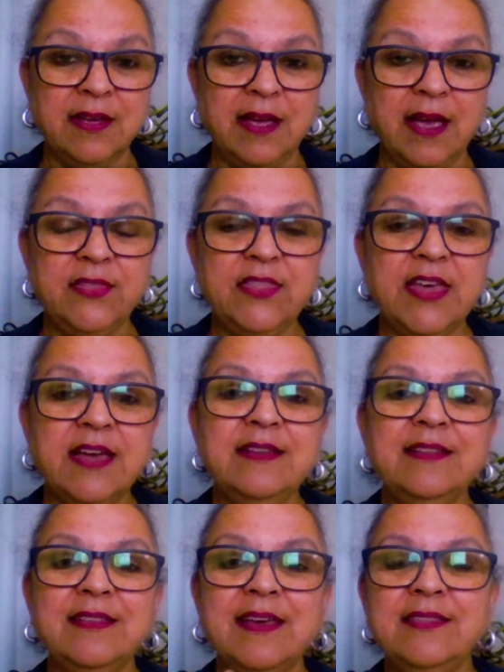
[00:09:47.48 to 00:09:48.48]
And
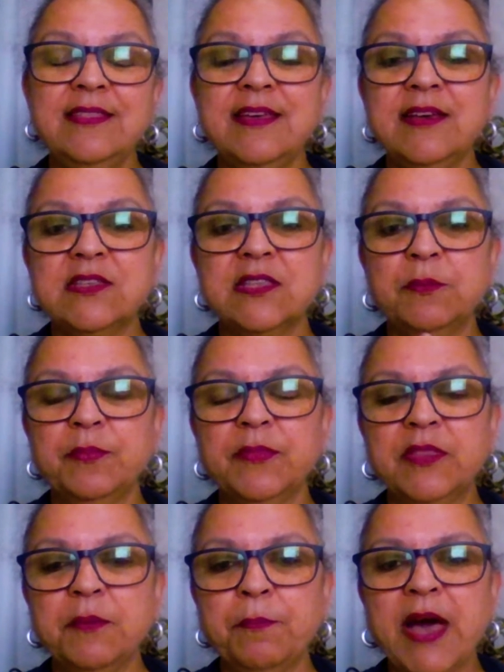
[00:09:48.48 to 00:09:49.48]
then there's
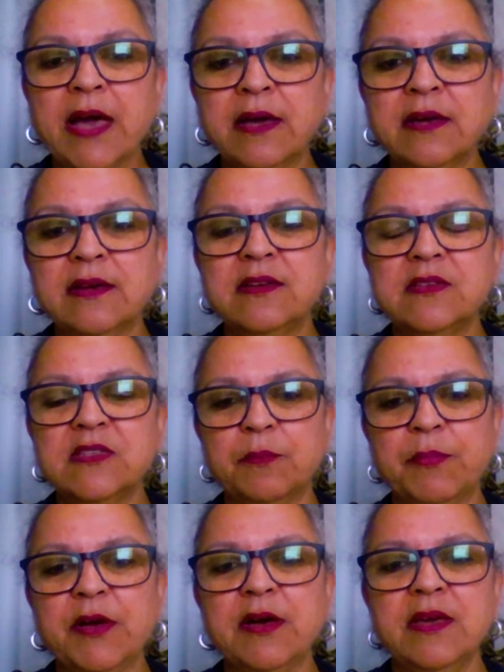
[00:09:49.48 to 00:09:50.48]
the packers, the
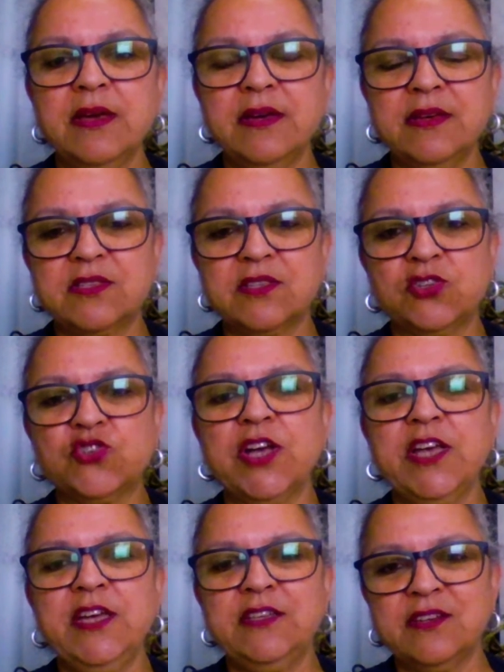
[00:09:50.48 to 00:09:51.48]
buyers, the
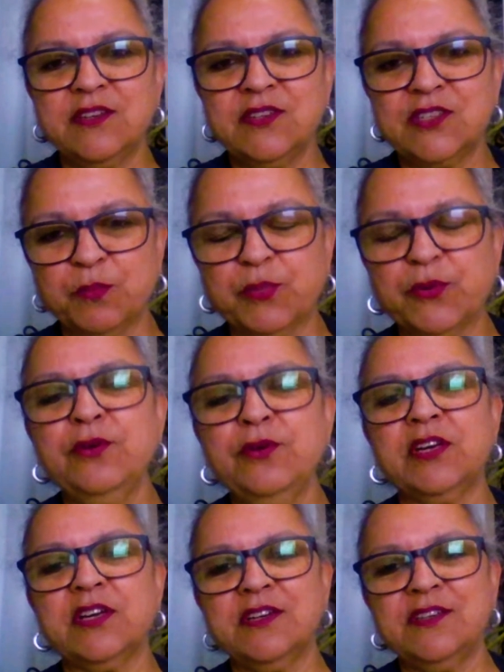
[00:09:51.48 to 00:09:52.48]
traders, the
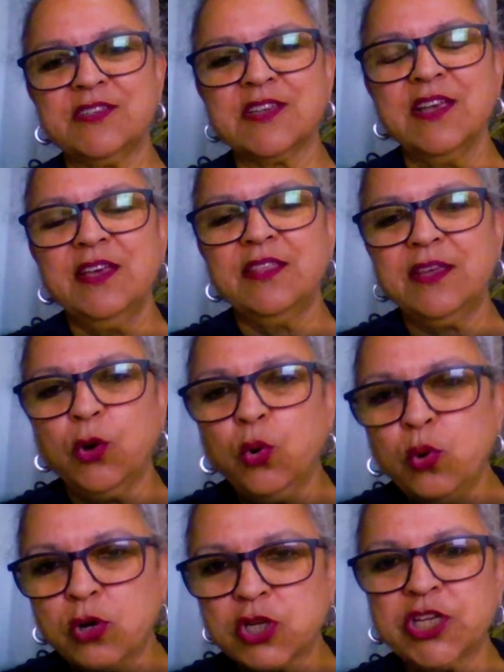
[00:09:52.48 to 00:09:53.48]
brokers, the
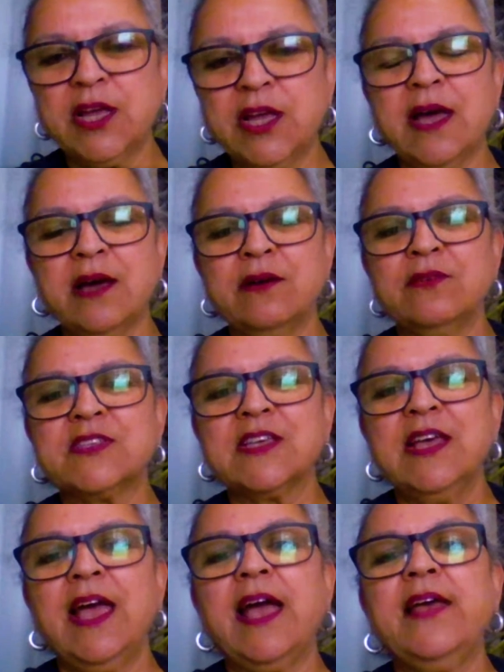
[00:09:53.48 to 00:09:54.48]
auction house,
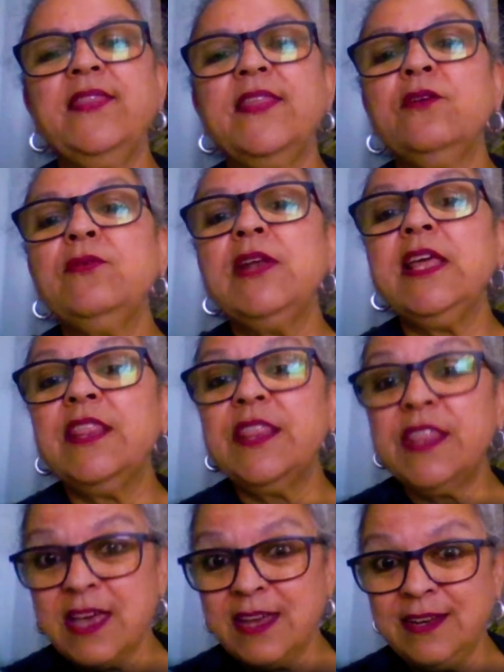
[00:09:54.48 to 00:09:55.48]
and only
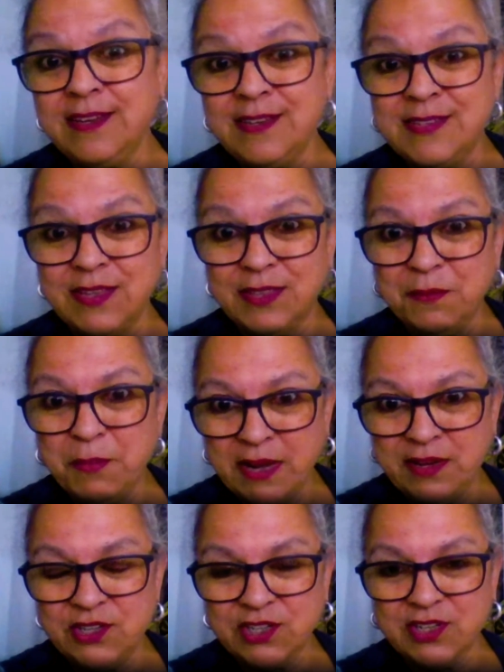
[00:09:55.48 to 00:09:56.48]
then is it the
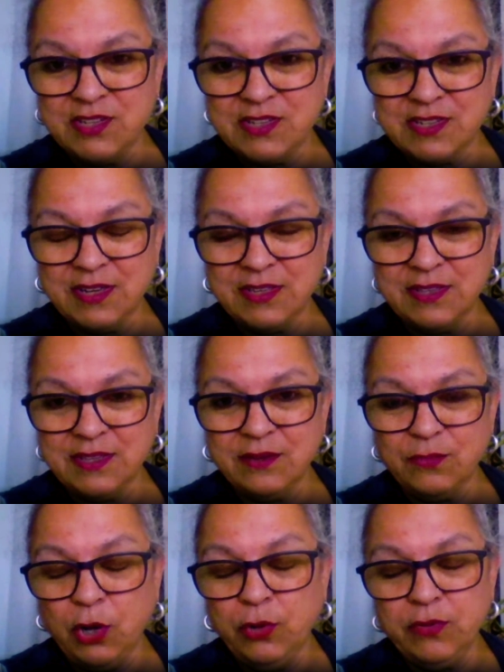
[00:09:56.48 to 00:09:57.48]
managers and
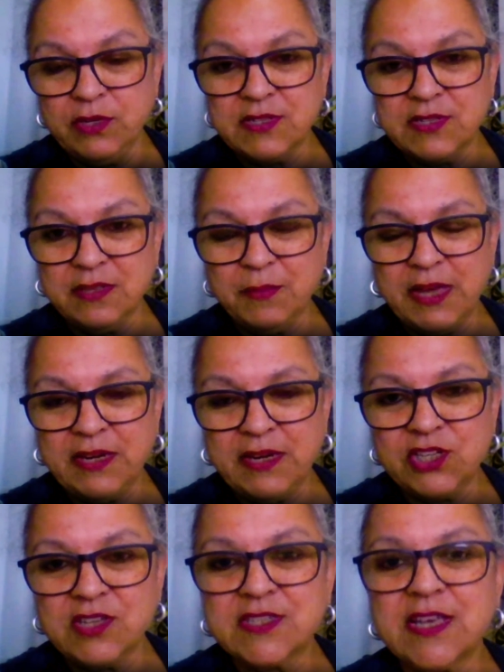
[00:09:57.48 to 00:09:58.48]
the owners and the
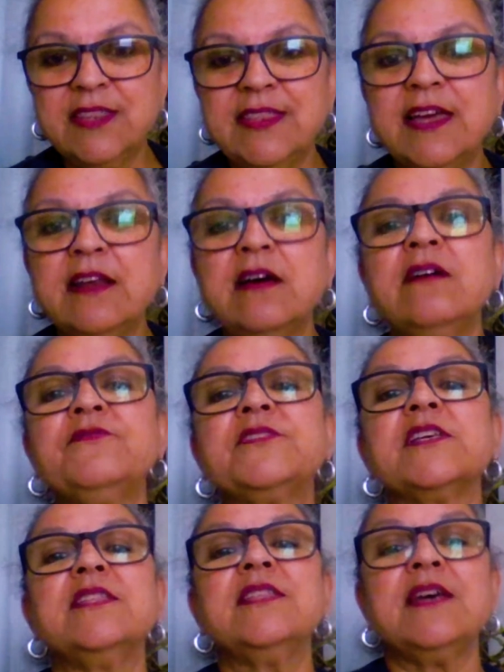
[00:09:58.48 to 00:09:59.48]
managers, and then
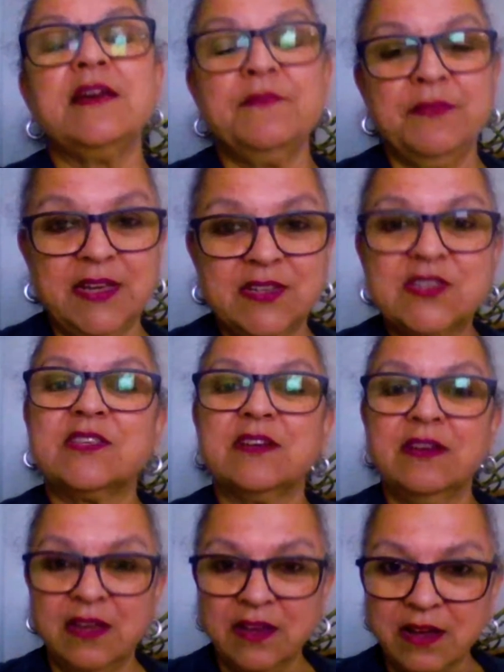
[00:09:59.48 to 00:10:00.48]
after them it's
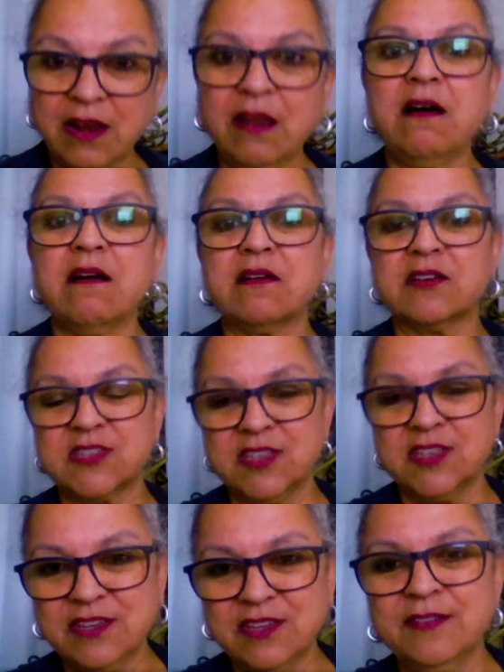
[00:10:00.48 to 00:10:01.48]
the clerks
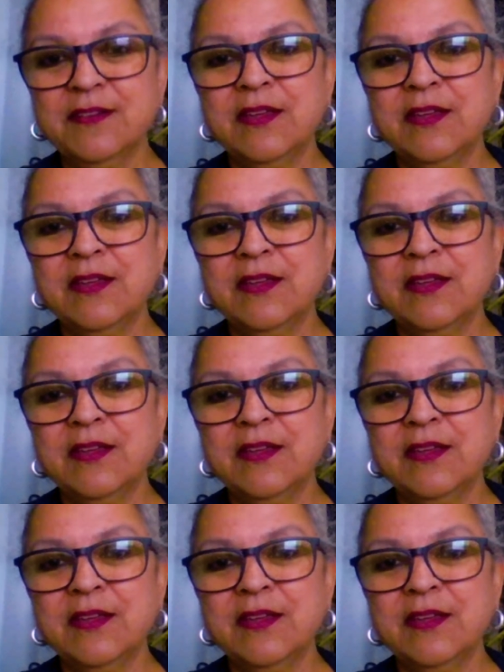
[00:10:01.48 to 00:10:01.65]
and the